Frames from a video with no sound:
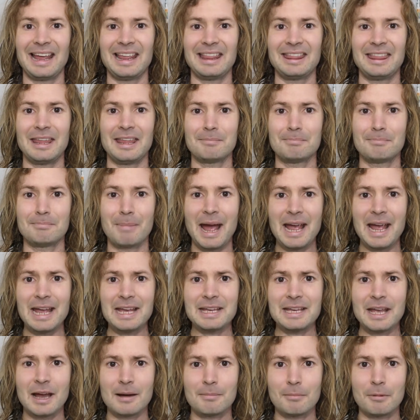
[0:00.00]
there
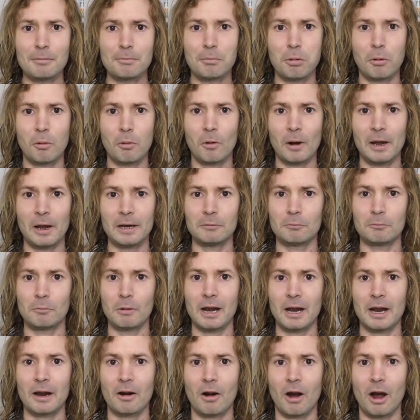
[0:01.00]
may come a point
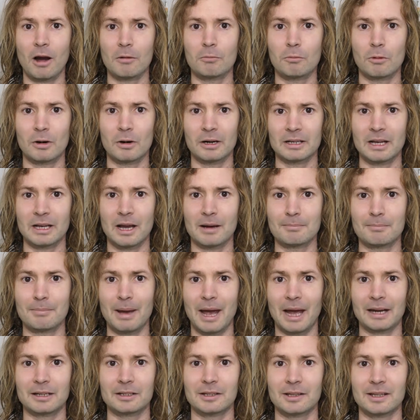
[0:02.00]
where I want to come
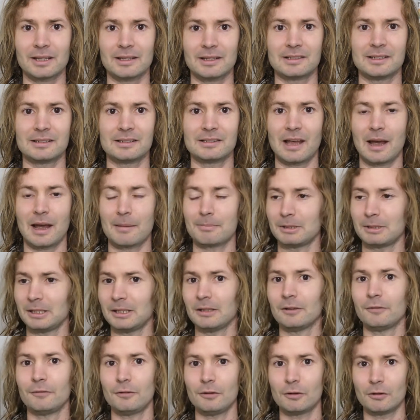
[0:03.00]
back to this. It's happened
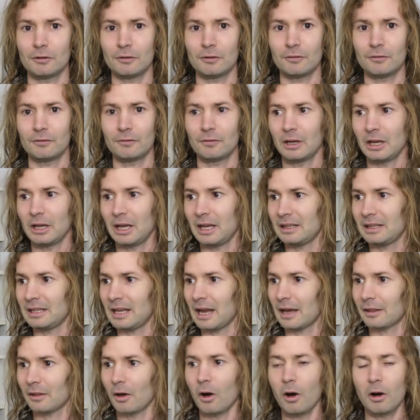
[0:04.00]
in a few of
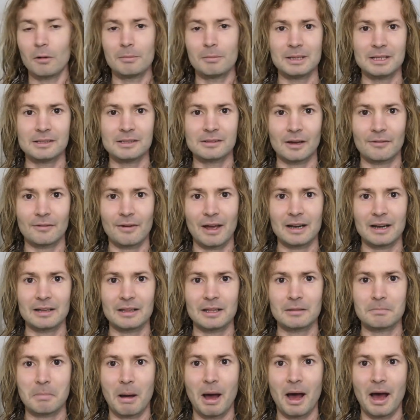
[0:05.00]
the other hobbies I've had
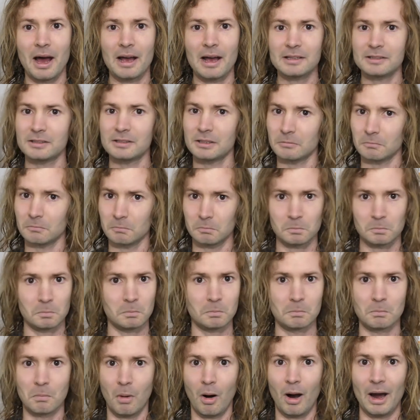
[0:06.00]
in the past. It
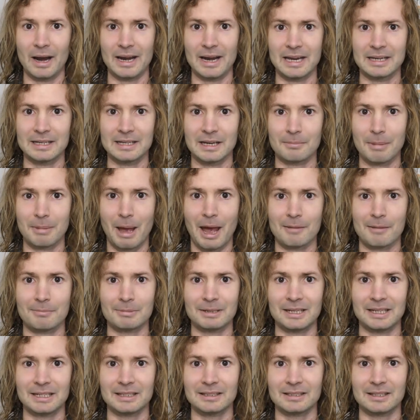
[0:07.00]
might end up
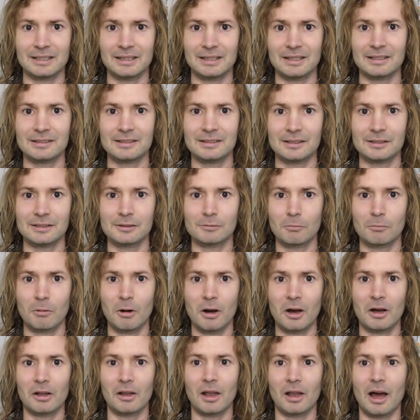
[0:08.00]
happening to this as
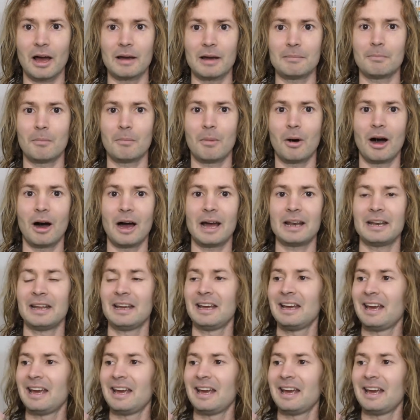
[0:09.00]
well. I might